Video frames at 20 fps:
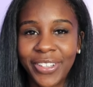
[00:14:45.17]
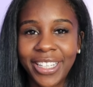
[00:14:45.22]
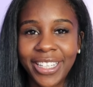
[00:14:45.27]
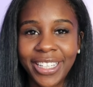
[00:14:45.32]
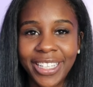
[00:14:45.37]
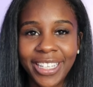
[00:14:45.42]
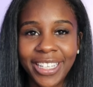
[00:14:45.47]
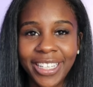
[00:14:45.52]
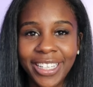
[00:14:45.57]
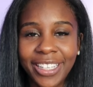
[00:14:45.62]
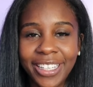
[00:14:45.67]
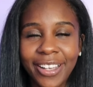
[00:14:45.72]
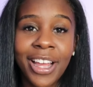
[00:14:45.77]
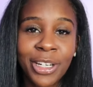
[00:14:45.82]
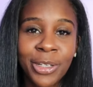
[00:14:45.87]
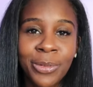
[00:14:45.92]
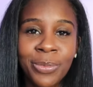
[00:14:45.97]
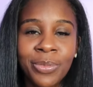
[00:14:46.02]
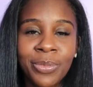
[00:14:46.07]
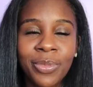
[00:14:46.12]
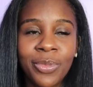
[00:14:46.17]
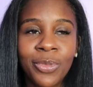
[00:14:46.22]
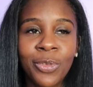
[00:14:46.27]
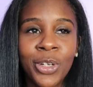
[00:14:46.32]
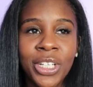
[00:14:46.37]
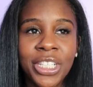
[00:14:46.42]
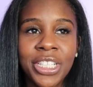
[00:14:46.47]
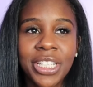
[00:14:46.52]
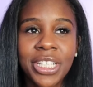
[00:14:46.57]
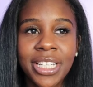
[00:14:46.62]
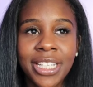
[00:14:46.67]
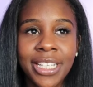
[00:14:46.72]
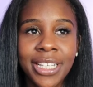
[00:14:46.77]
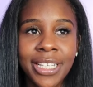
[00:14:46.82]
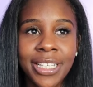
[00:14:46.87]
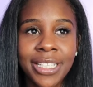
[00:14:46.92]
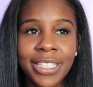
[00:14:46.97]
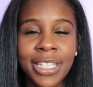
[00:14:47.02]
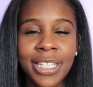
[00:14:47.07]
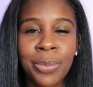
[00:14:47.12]
feeding item which
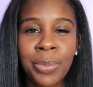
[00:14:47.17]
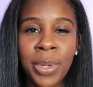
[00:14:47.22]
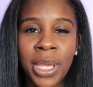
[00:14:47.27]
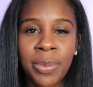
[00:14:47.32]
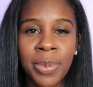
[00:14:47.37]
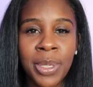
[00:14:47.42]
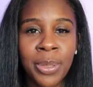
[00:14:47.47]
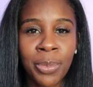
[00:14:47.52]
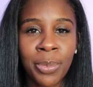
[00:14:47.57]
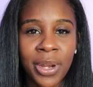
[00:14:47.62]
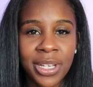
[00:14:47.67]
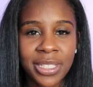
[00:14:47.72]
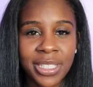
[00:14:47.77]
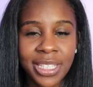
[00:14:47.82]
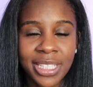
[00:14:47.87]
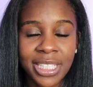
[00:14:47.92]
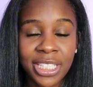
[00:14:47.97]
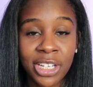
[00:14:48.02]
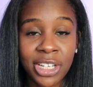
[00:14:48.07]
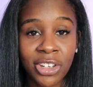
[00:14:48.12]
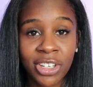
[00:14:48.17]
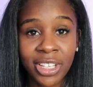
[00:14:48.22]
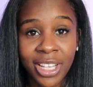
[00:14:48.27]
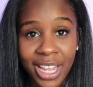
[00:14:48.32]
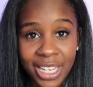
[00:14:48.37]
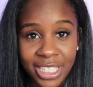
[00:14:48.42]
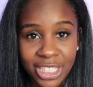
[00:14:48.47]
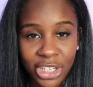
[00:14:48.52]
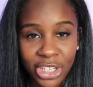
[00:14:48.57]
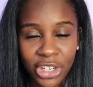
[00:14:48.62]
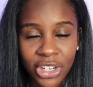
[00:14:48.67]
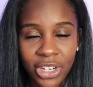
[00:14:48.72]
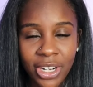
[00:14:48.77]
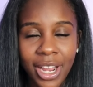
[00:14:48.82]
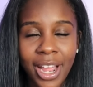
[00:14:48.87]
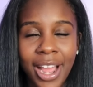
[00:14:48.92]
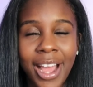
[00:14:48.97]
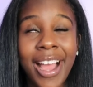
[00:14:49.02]
is the baby brezza sterilizer